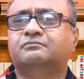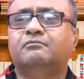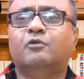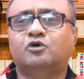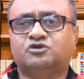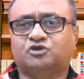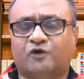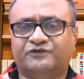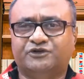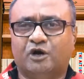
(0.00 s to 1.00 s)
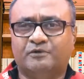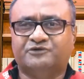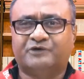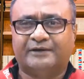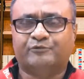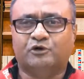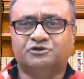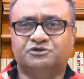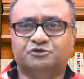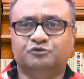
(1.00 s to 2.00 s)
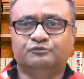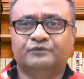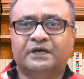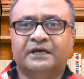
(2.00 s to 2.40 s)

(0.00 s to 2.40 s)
most of the normal tripods do,